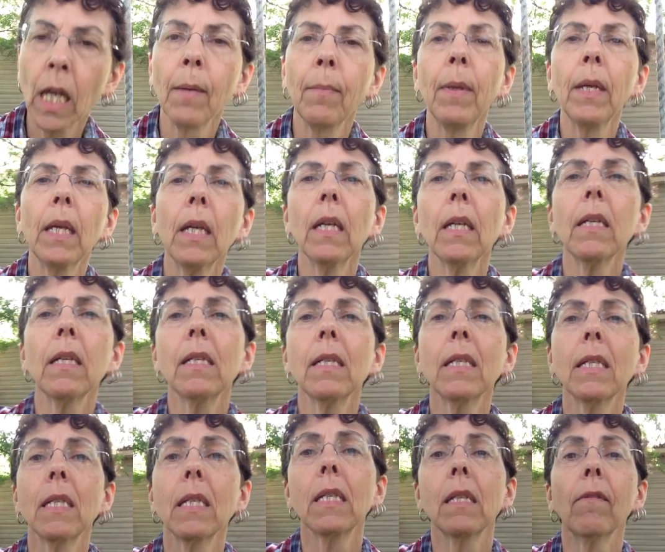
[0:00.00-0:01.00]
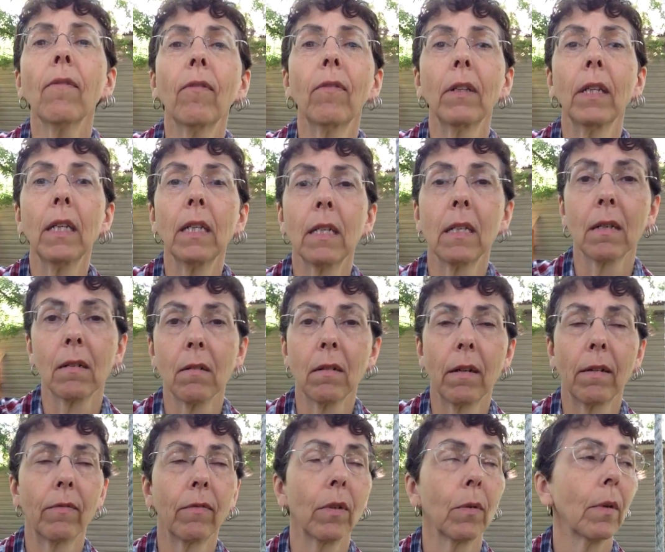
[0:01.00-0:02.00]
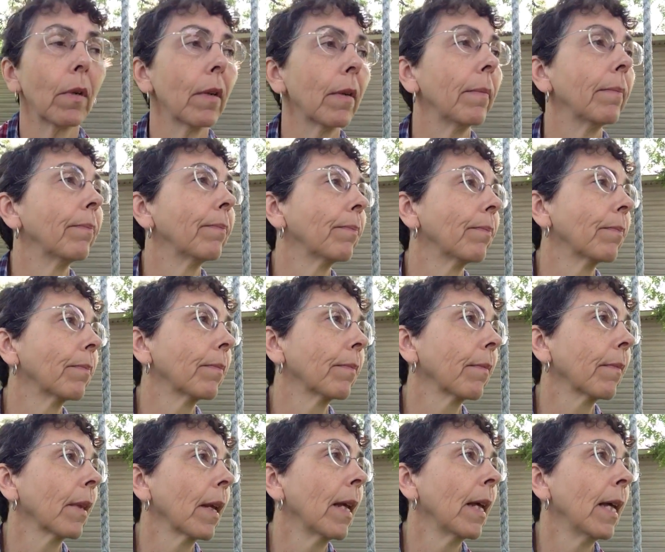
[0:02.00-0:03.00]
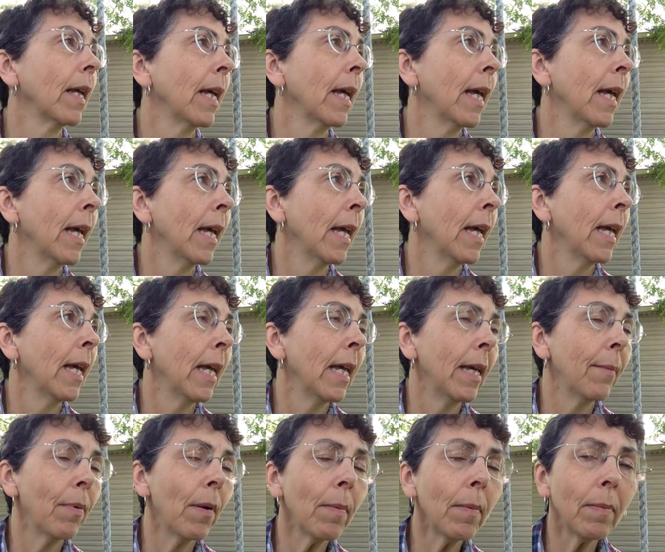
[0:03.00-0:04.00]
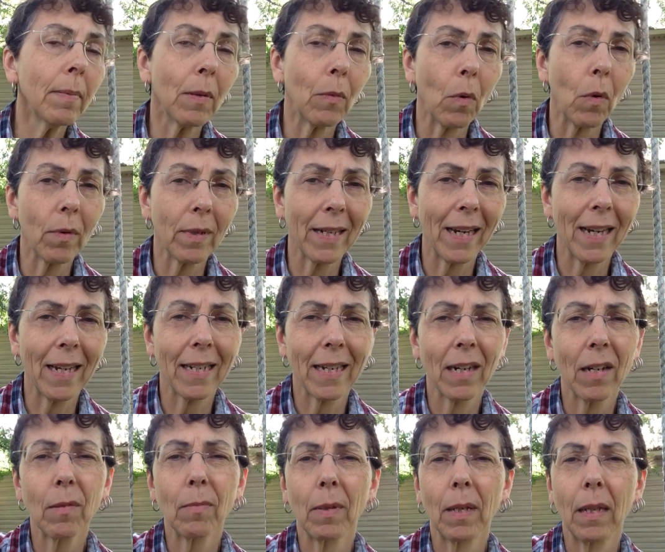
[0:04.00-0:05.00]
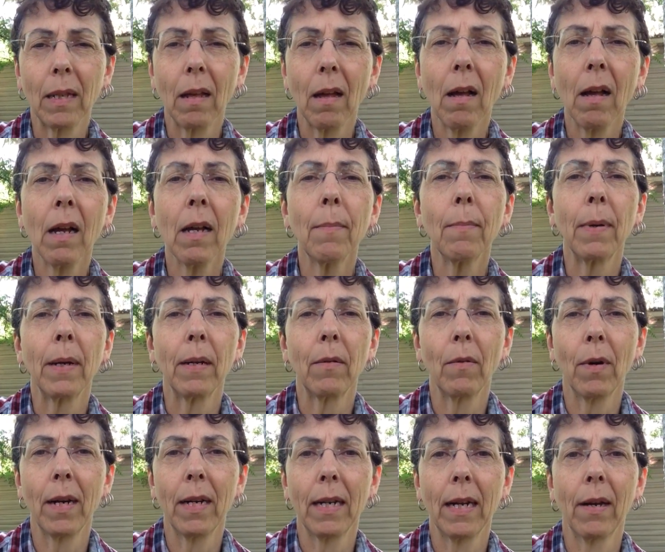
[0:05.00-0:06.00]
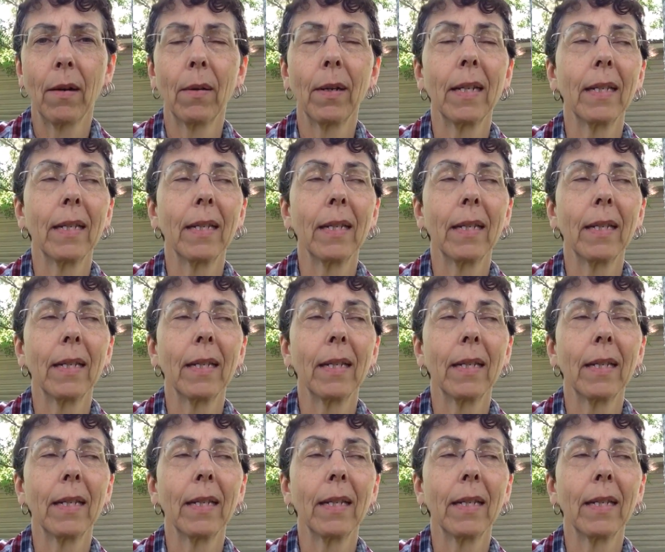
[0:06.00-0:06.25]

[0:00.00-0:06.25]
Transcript: because the fleas are everywhere. It probably won't take terribly long, but right now